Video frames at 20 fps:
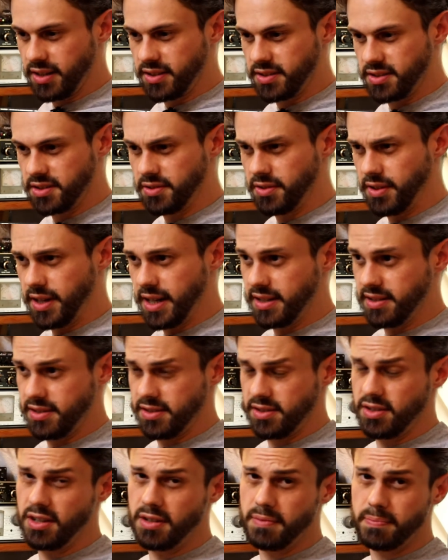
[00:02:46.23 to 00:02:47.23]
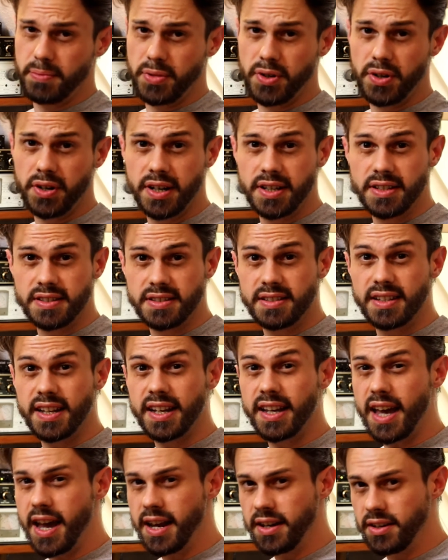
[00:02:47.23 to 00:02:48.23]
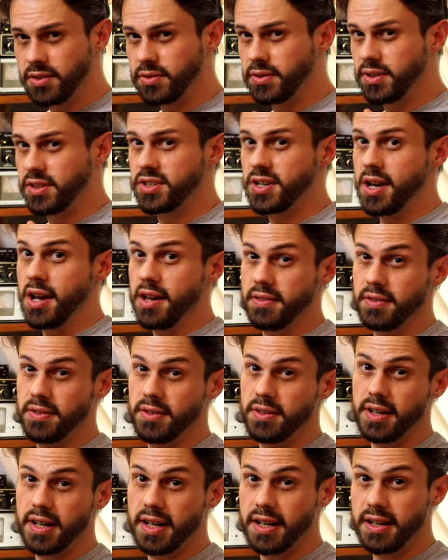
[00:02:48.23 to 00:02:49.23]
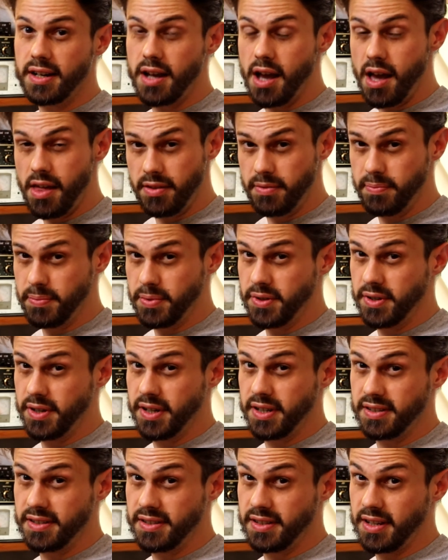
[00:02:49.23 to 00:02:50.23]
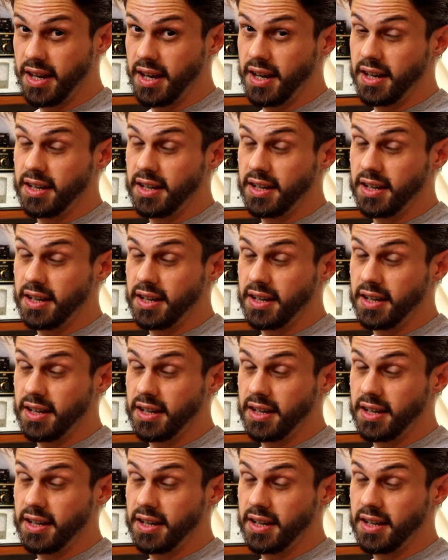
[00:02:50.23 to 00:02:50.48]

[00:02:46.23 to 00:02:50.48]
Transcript: So at certain points they add to each other, at other points